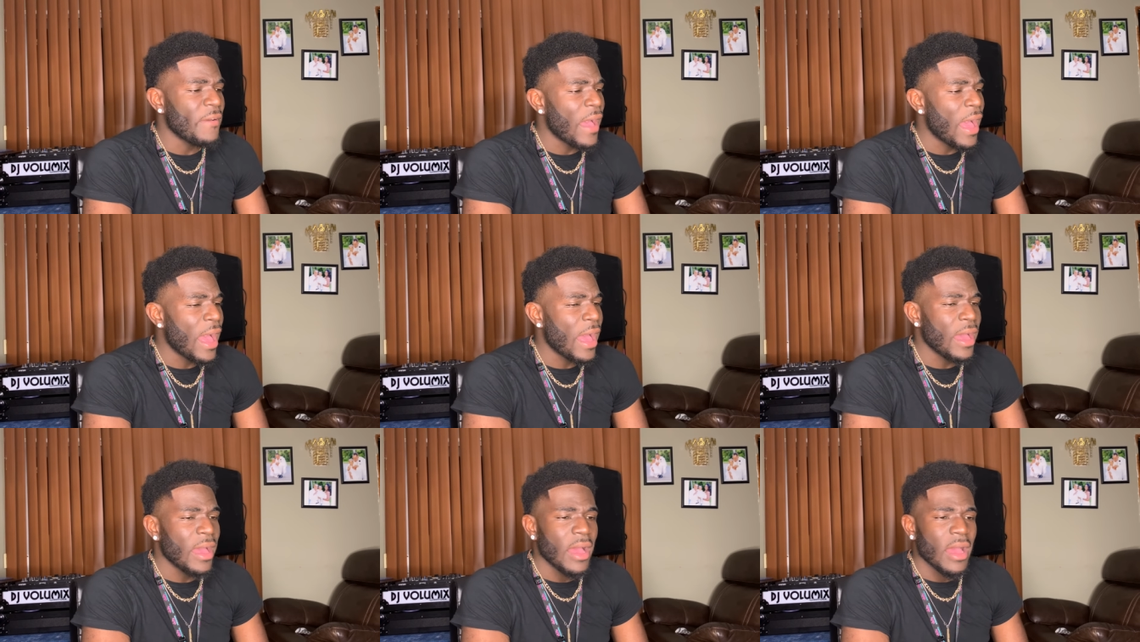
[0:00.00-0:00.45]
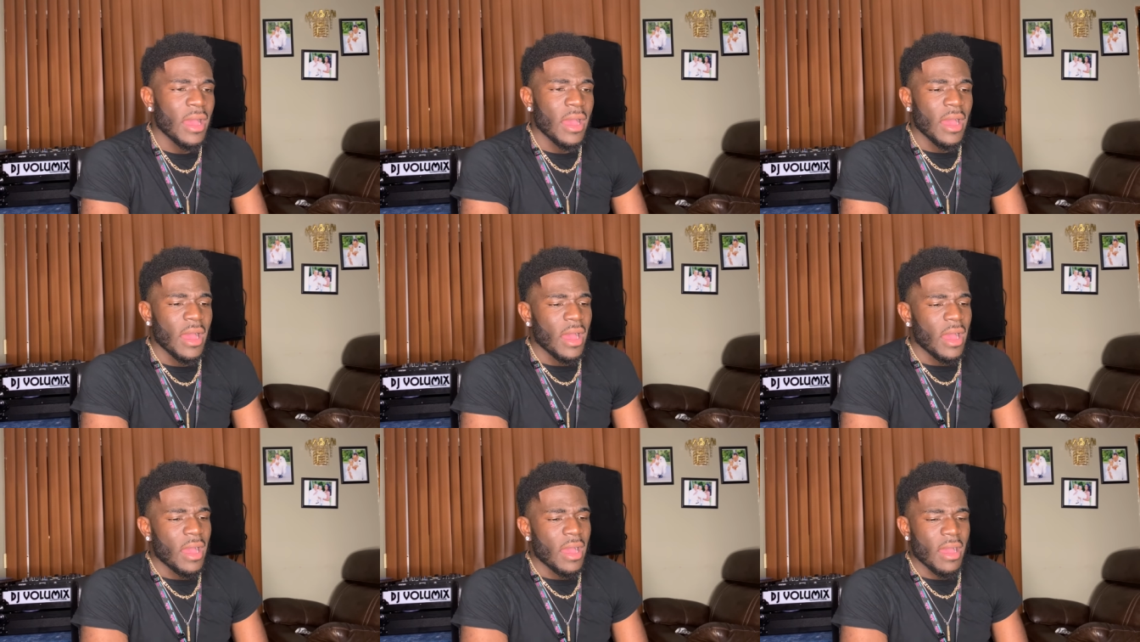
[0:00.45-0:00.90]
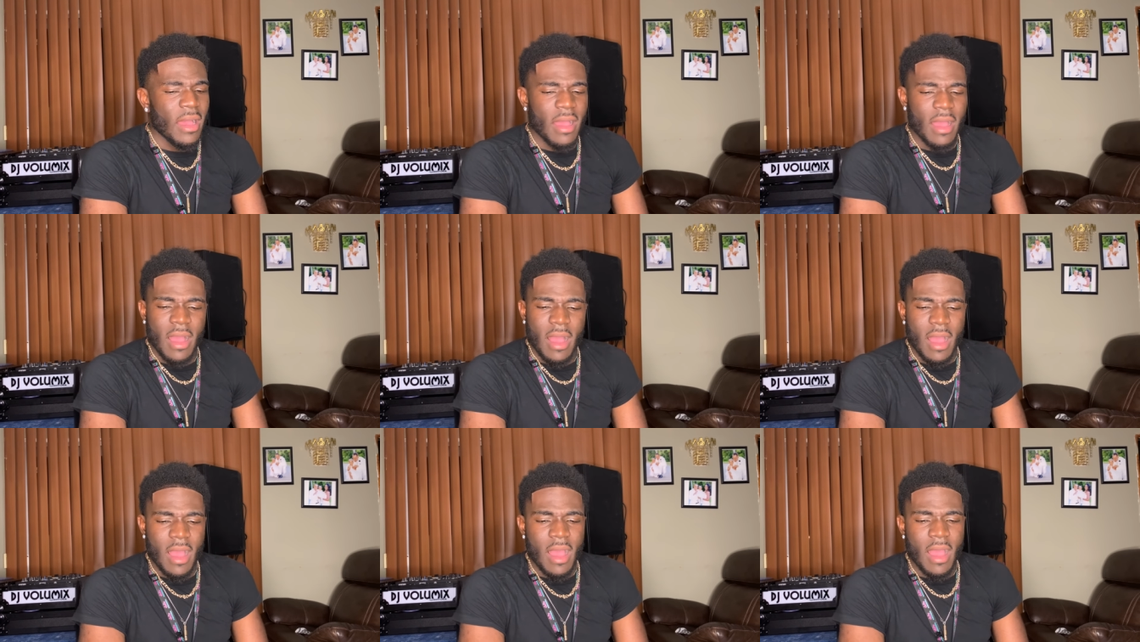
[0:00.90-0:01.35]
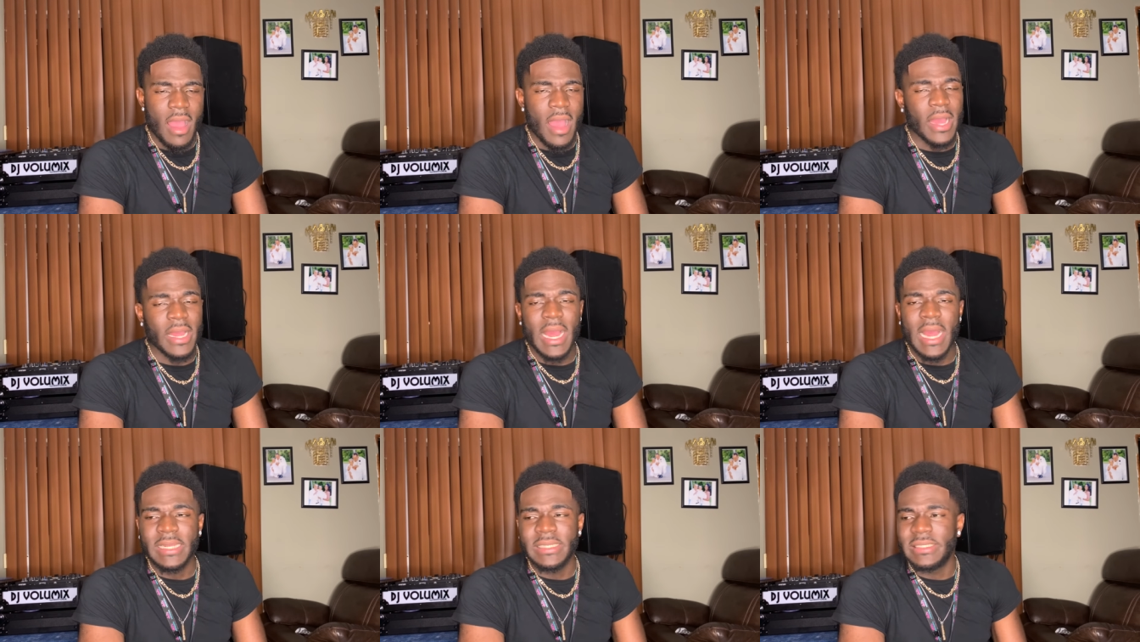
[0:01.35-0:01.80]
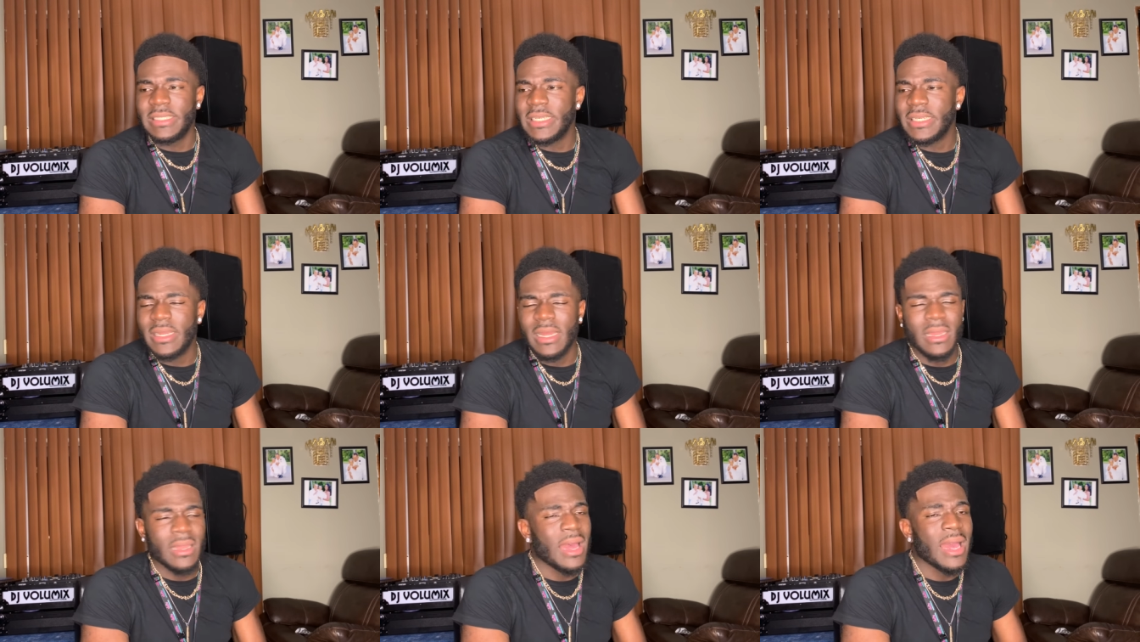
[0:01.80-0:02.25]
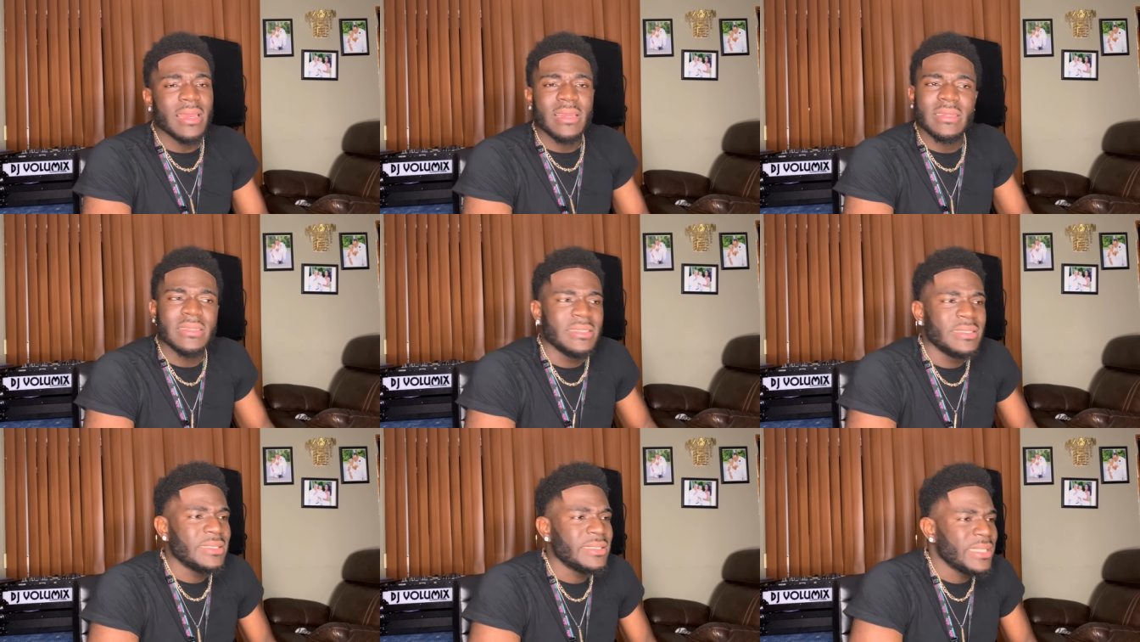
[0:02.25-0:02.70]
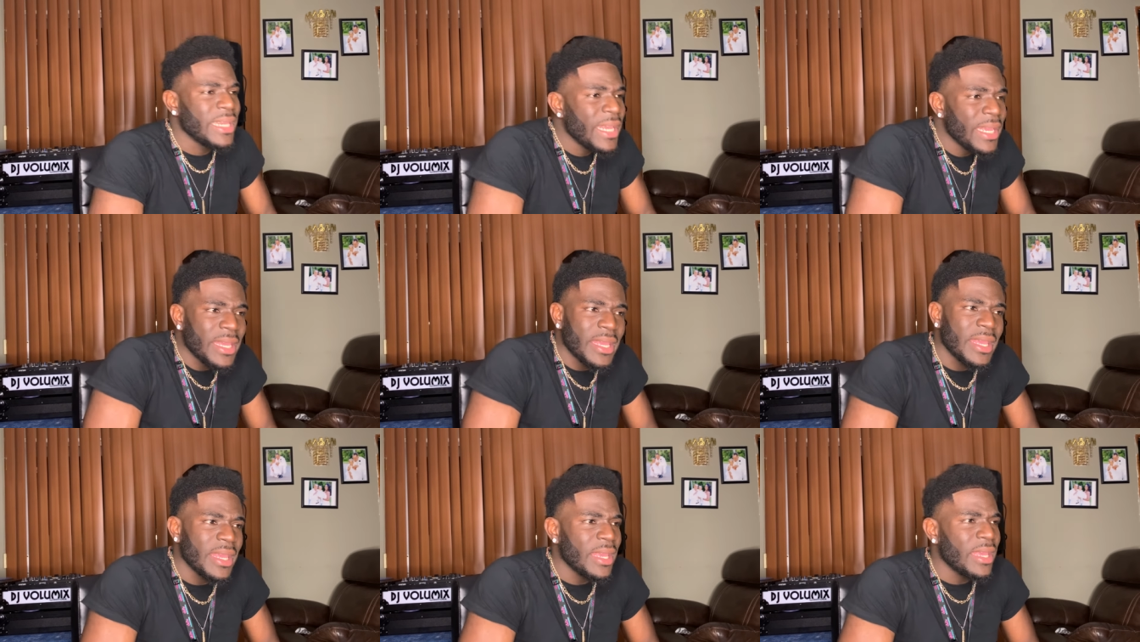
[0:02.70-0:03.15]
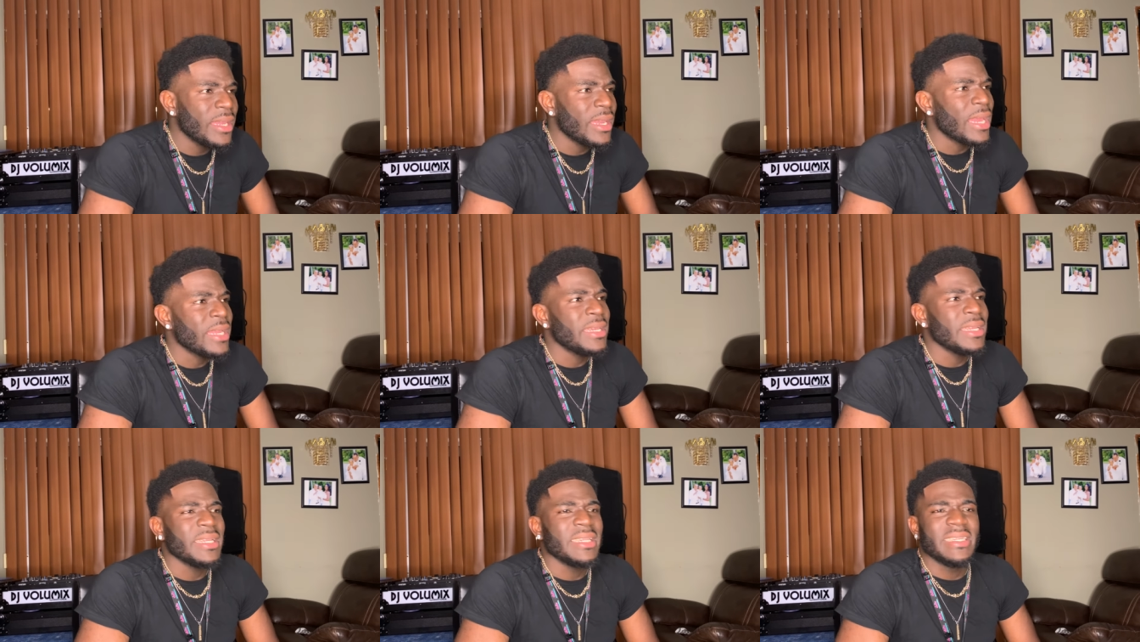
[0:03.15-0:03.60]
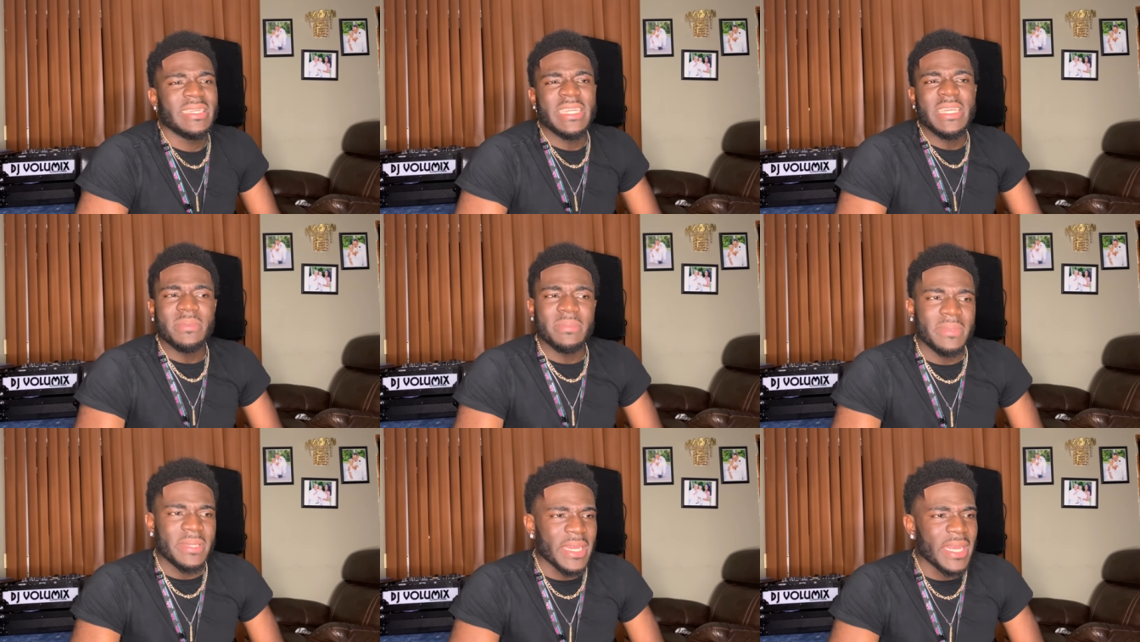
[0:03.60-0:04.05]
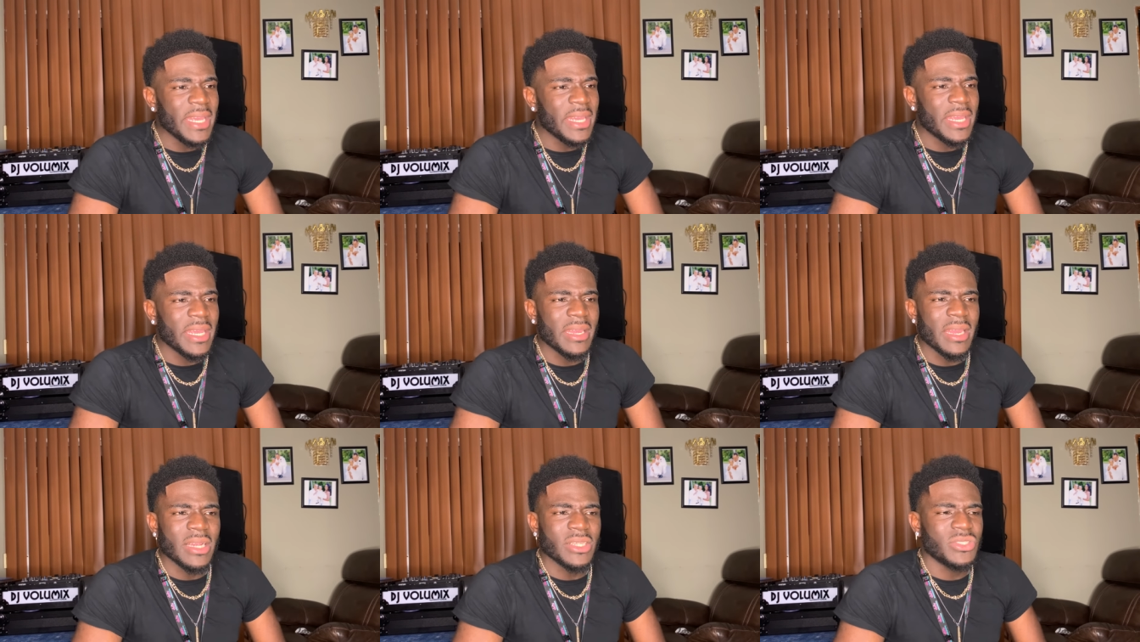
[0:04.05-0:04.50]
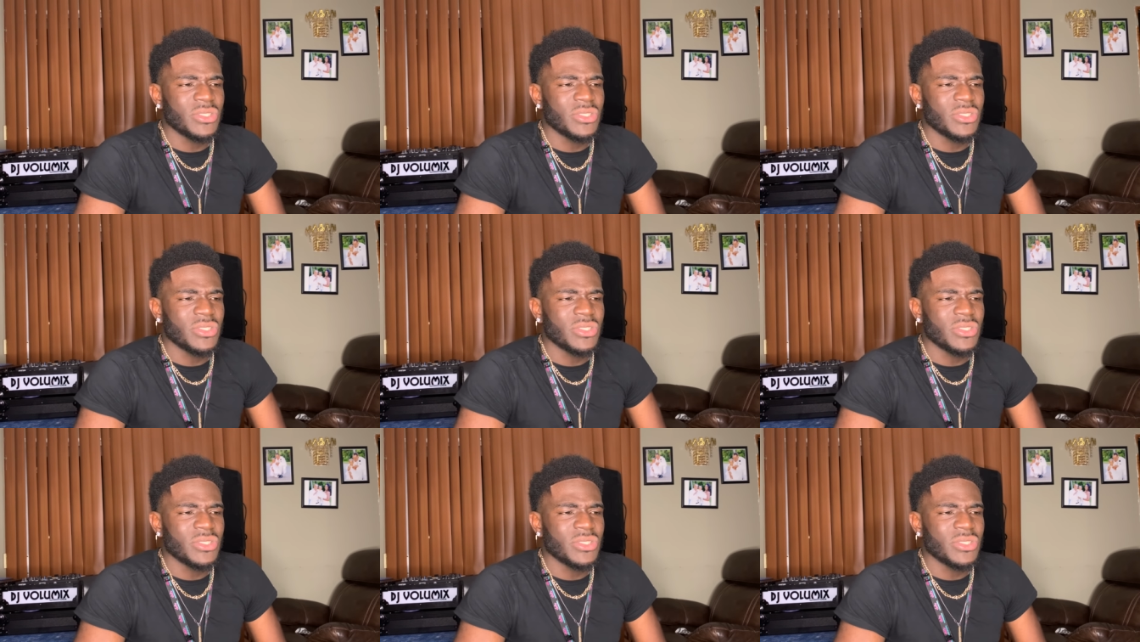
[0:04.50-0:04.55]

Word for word: I did a lot of thinking. I did deep thinking.